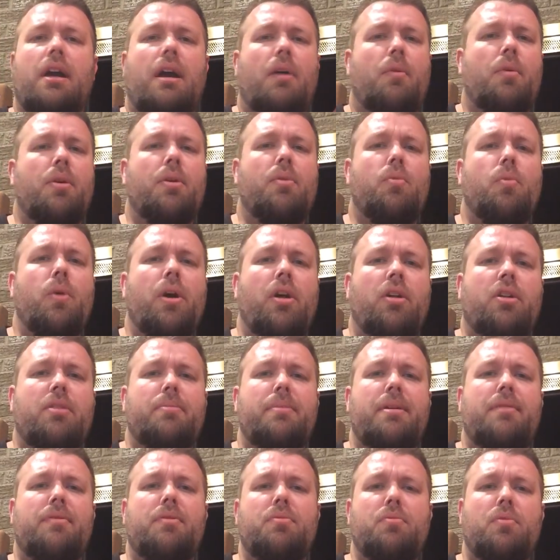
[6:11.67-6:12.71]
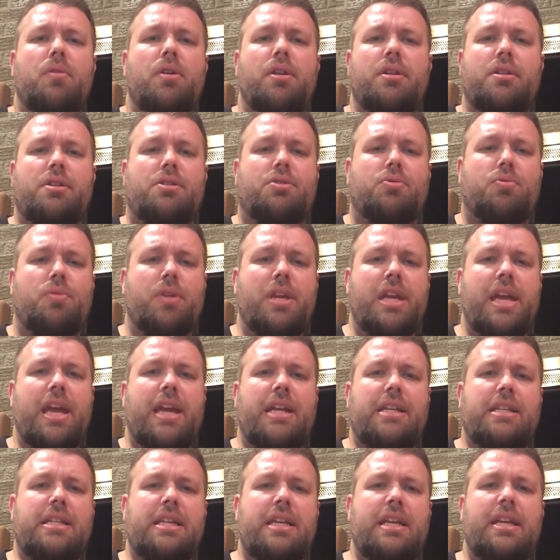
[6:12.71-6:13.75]
I want to welcome everyone to
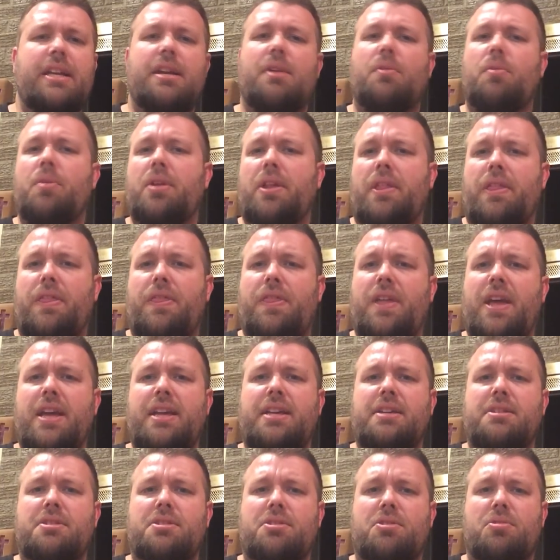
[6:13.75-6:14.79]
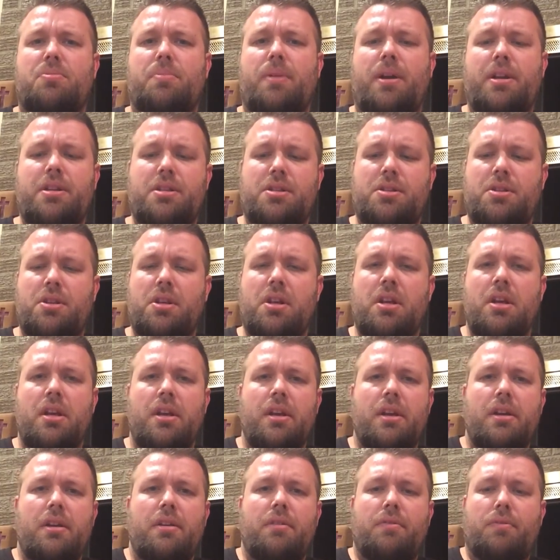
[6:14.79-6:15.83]
2018. I want to thank you so much
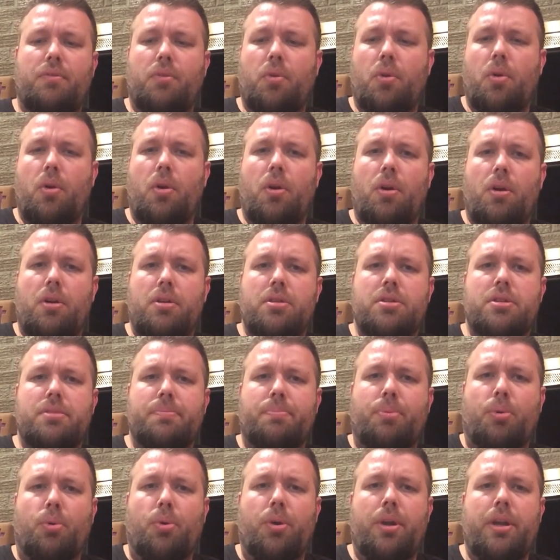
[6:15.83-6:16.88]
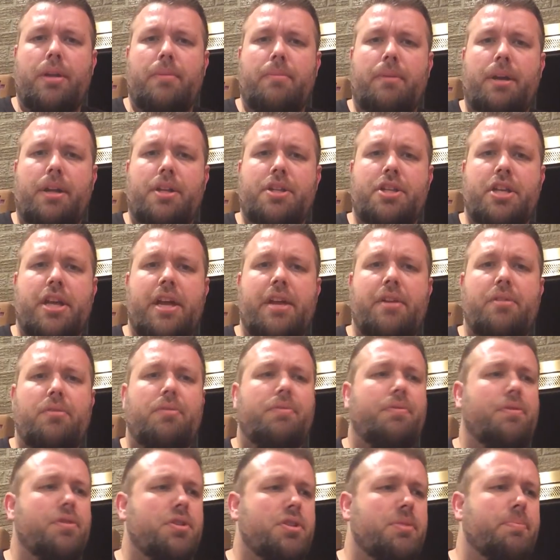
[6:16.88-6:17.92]
for supporting my channel,
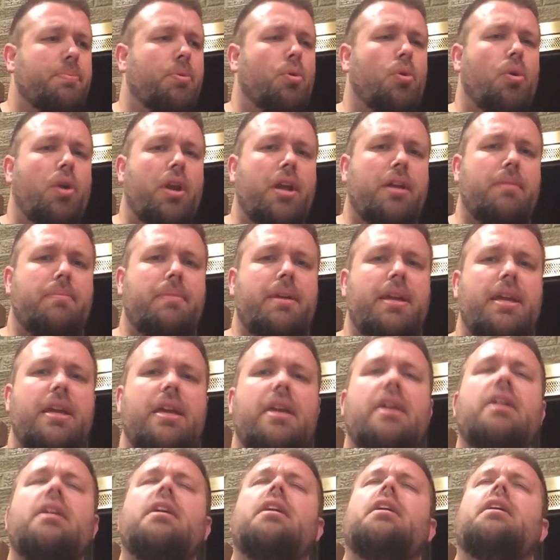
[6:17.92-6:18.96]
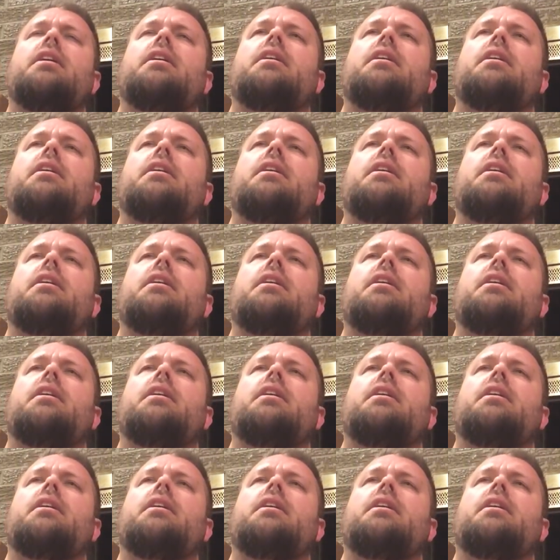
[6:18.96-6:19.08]
for supporting me.